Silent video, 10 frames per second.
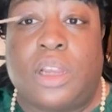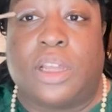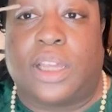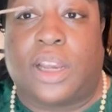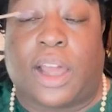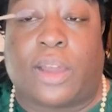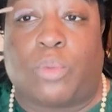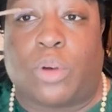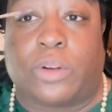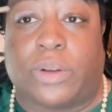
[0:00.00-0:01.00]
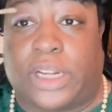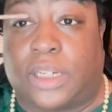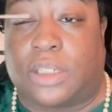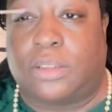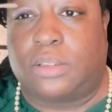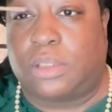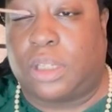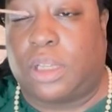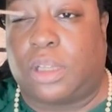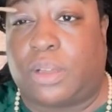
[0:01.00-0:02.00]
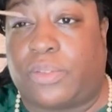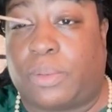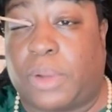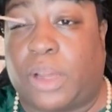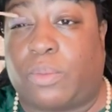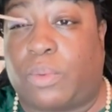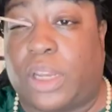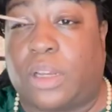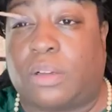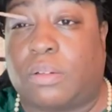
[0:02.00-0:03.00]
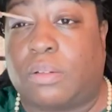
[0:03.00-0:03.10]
and I wore green for my wedding.